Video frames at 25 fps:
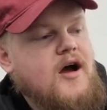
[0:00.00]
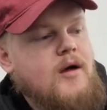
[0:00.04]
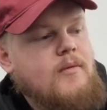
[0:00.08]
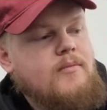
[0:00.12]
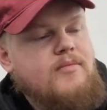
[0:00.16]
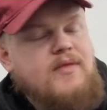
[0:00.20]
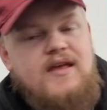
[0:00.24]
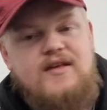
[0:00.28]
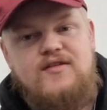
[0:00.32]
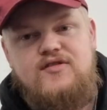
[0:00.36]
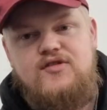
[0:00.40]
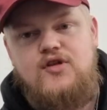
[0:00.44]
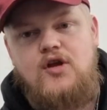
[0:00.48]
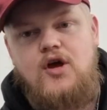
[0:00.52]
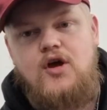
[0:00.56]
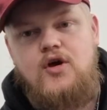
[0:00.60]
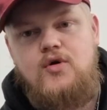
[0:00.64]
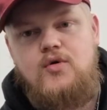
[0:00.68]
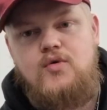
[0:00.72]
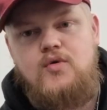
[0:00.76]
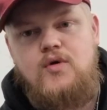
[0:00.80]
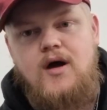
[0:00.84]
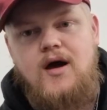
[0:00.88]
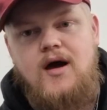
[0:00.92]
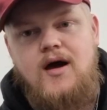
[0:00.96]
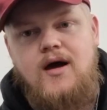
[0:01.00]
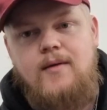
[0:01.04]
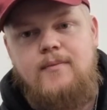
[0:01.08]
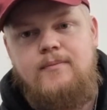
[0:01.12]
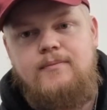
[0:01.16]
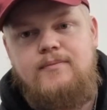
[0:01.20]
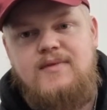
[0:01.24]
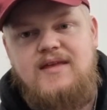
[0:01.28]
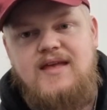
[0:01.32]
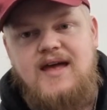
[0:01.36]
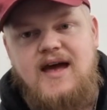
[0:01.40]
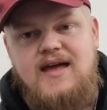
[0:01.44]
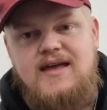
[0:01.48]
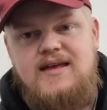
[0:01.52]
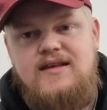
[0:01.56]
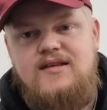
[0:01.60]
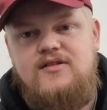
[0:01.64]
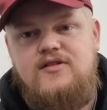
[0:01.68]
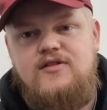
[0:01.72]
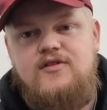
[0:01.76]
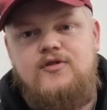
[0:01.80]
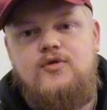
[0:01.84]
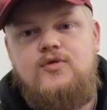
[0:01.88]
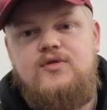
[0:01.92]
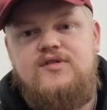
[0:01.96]
There's no
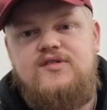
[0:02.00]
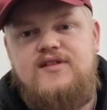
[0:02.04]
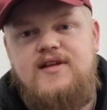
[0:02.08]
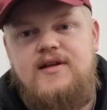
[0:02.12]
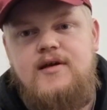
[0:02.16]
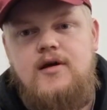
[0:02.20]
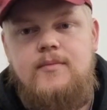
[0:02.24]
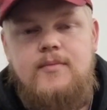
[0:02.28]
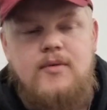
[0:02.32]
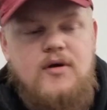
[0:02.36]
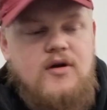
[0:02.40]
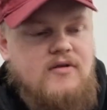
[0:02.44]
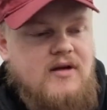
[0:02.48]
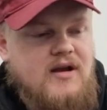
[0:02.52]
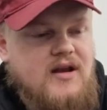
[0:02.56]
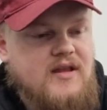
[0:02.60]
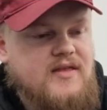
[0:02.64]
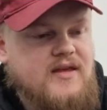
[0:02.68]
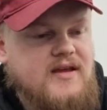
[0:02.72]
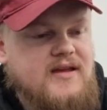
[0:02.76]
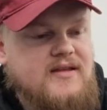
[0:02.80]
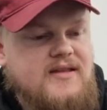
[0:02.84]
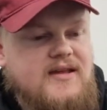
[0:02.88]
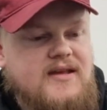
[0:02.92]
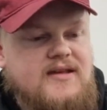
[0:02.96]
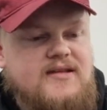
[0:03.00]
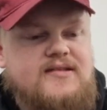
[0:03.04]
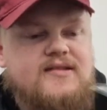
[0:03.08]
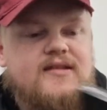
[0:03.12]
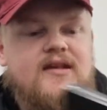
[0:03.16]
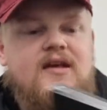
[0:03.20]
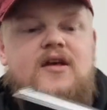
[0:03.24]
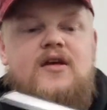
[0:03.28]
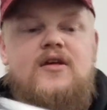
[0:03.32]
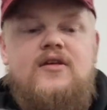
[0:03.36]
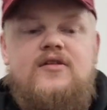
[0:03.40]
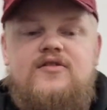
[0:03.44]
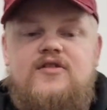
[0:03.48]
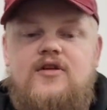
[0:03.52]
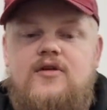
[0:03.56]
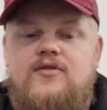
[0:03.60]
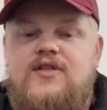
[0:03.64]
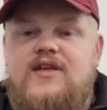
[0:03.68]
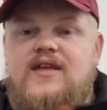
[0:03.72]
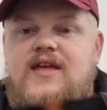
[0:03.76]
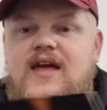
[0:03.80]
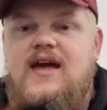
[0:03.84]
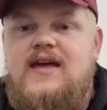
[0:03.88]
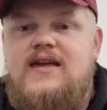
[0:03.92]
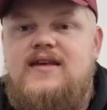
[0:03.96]
case or steelbook or anything in this, so the
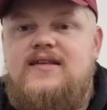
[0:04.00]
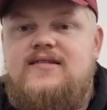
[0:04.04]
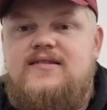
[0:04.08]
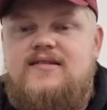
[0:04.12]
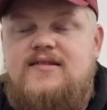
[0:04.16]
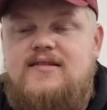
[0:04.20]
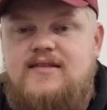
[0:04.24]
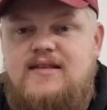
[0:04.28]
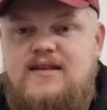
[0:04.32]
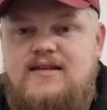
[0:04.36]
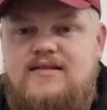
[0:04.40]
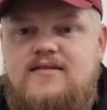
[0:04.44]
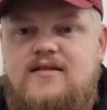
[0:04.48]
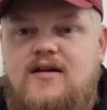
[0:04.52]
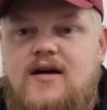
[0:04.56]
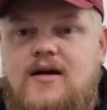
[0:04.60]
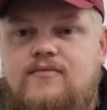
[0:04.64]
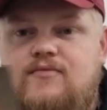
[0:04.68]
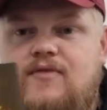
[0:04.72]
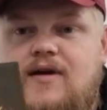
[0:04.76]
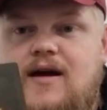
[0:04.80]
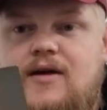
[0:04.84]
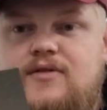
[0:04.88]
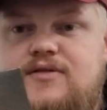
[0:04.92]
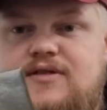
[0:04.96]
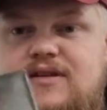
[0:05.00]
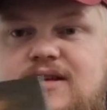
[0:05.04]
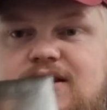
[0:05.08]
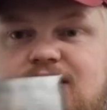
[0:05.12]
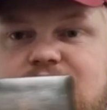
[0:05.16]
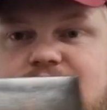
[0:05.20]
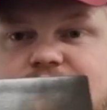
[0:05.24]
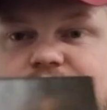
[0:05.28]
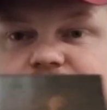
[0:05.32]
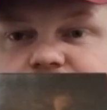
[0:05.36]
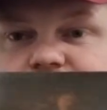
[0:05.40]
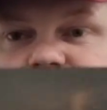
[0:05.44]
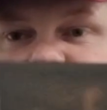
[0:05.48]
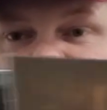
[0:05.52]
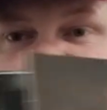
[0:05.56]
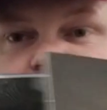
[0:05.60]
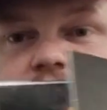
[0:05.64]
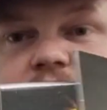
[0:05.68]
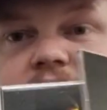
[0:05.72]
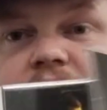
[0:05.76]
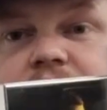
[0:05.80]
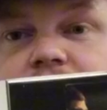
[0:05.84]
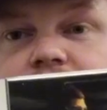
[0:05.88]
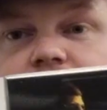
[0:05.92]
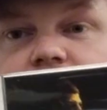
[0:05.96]
case this time round is this
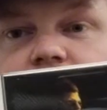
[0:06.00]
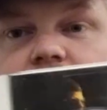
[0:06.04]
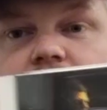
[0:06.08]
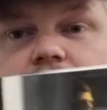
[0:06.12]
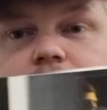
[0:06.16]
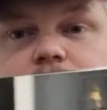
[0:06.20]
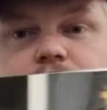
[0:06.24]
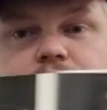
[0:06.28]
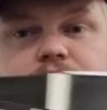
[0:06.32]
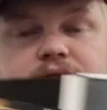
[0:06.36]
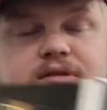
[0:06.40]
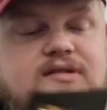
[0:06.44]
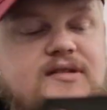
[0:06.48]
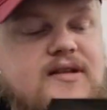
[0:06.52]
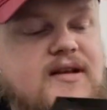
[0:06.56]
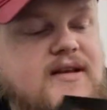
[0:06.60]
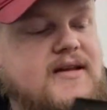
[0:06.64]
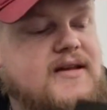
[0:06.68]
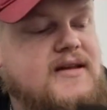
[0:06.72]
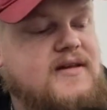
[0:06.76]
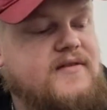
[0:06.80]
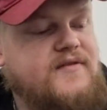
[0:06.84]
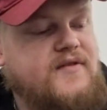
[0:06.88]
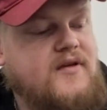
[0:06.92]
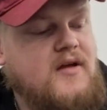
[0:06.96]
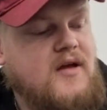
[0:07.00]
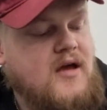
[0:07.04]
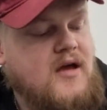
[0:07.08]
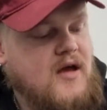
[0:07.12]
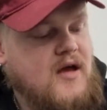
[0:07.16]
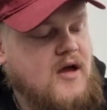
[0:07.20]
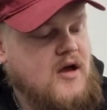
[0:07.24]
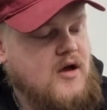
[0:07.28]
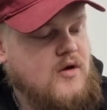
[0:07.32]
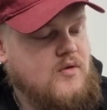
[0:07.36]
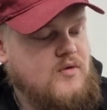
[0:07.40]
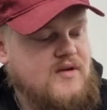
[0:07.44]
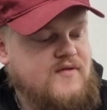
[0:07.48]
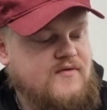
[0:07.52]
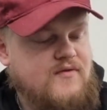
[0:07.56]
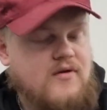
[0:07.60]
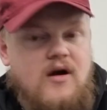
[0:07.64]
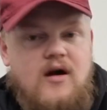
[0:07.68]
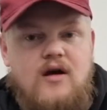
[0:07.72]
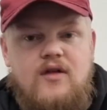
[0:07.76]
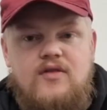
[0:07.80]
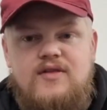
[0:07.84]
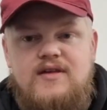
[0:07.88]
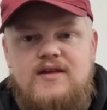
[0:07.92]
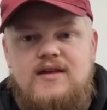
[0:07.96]
cardboard sleeve. We've
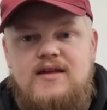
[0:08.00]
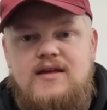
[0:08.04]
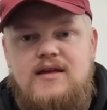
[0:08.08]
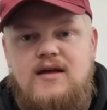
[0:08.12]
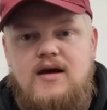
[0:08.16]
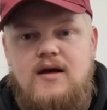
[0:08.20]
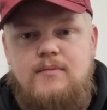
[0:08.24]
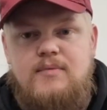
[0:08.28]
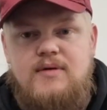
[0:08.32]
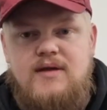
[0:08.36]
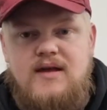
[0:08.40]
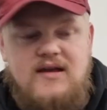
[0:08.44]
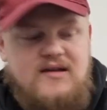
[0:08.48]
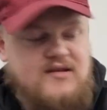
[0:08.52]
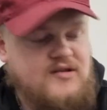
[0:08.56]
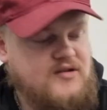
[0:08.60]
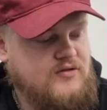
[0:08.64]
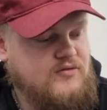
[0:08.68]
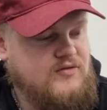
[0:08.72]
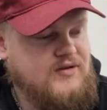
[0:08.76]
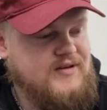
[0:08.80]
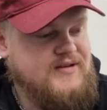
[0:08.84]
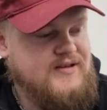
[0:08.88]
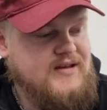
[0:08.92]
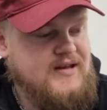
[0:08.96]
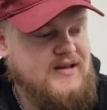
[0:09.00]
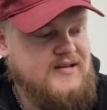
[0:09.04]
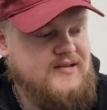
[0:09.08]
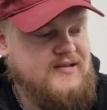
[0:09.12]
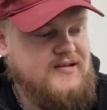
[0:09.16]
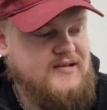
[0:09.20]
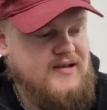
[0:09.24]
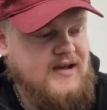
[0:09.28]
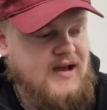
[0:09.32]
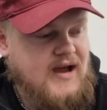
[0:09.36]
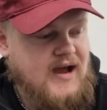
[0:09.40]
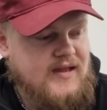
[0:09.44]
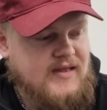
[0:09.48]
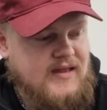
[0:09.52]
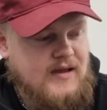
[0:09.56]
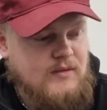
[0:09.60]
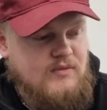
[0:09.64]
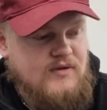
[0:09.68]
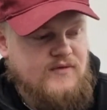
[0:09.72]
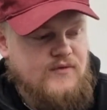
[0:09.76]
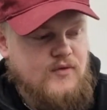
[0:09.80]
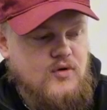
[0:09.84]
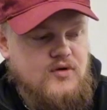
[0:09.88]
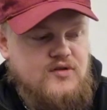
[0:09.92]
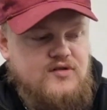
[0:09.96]
got the PS3 disc, and then
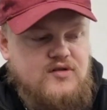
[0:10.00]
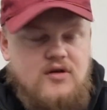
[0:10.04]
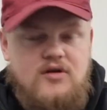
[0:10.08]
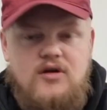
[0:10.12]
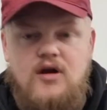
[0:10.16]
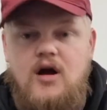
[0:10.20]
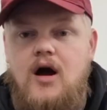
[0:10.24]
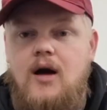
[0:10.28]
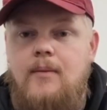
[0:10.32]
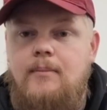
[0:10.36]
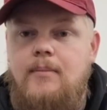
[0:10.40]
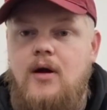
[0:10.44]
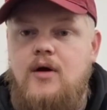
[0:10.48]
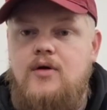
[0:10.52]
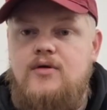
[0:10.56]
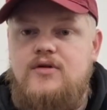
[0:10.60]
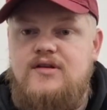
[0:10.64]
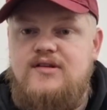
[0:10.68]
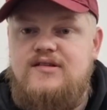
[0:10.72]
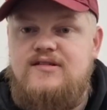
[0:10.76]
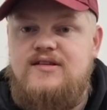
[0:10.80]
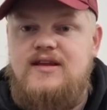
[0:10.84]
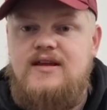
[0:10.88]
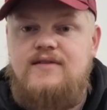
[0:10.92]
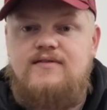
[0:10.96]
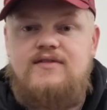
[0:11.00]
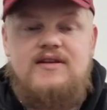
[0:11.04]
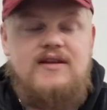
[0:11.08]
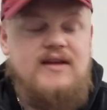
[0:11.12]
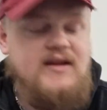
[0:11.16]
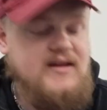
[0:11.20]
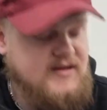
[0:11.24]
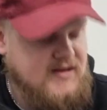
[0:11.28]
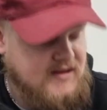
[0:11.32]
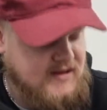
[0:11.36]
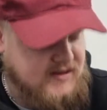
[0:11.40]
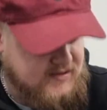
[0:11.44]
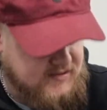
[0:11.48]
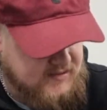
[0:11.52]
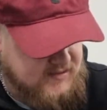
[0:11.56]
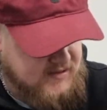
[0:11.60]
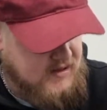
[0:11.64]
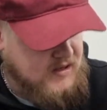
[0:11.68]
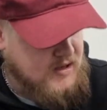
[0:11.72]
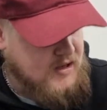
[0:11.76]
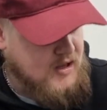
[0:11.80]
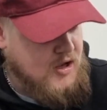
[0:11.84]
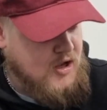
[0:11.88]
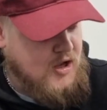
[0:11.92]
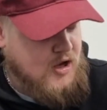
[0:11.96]
we've also got a bonus DVD disc.
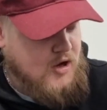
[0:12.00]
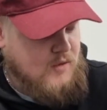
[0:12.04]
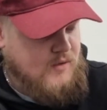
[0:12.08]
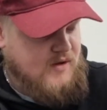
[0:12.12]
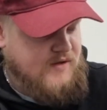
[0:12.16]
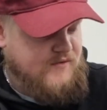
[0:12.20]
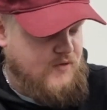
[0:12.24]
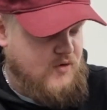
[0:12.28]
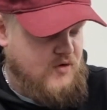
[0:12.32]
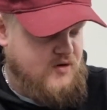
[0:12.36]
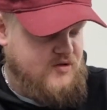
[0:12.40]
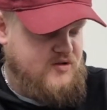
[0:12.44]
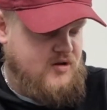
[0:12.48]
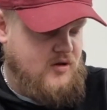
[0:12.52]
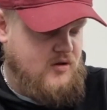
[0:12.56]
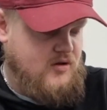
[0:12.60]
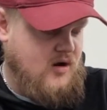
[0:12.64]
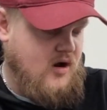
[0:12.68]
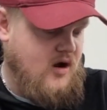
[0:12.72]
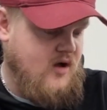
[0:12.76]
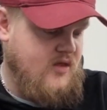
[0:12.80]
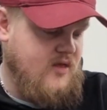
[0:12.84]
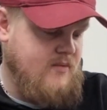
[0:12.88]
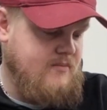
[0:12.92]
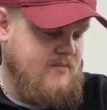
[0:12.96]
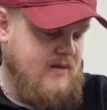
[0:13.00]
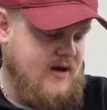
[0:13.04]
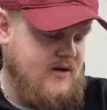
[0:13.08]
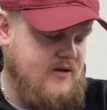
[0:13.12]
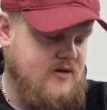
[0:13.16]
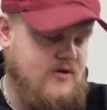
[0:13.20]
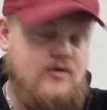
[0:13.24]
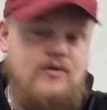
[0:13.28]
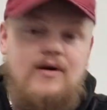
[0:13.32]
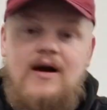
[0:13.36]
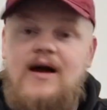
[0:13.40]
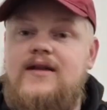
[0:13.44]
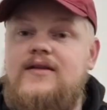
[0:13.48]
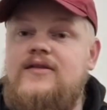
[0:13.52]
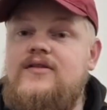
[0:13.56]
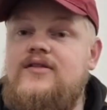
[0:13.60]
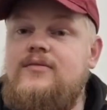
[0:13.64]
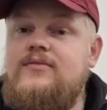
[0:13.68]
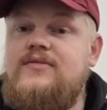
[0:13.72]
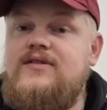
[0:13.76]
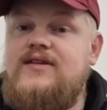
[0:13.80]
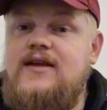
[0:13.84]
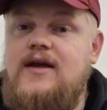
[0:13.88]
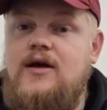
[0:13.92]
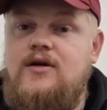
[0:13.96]
We've also got the manual and
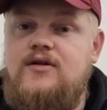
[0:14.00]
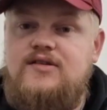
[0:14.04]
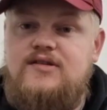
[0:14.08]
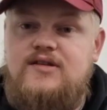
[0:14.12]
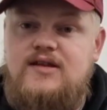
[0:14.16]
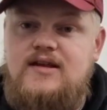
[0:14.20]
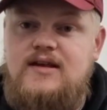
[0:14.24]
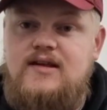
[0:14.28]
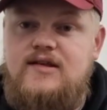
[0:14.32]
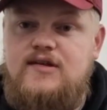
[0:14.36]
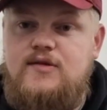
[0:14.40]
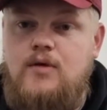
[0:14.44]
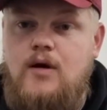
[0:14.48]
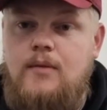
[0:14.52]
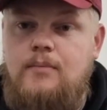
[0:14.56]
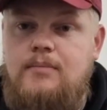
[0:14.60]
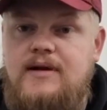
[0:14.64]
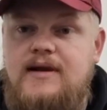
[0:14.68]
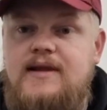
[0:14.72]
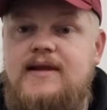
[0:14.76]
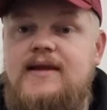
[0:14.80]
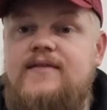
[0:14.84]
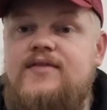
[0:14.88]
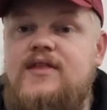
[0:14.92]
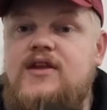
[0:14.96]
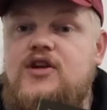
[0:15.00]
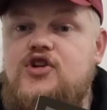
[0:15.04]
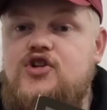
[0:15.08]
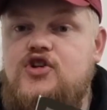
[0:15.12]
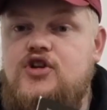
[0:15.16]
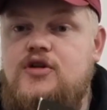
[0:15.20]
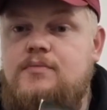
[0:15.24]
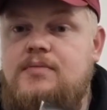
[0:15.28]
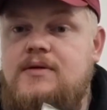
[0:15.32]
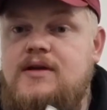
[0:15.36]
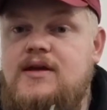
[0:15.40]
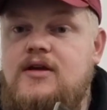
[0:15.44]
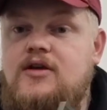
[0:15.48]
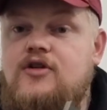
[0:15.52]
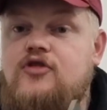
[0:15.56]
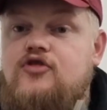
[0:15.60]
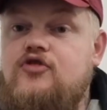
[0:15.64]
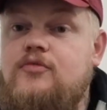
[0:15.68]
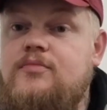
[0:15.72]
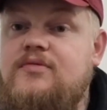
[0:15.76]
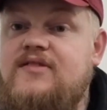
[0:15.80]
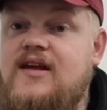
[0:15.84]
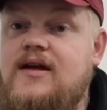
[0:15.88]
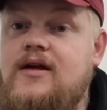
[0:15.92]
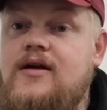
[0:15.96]
some DLC, so I believe this should be
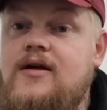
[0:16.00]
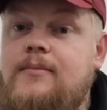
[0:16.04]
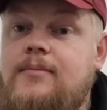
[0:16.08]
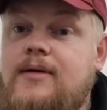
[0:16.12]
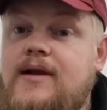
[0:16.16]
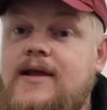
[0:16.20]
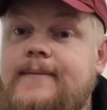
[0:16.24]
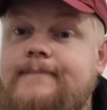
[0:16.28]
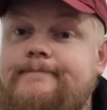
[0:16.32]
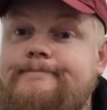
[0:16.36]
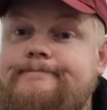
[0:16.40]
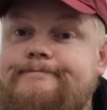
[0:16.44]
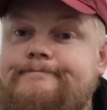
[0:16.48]
100% complete.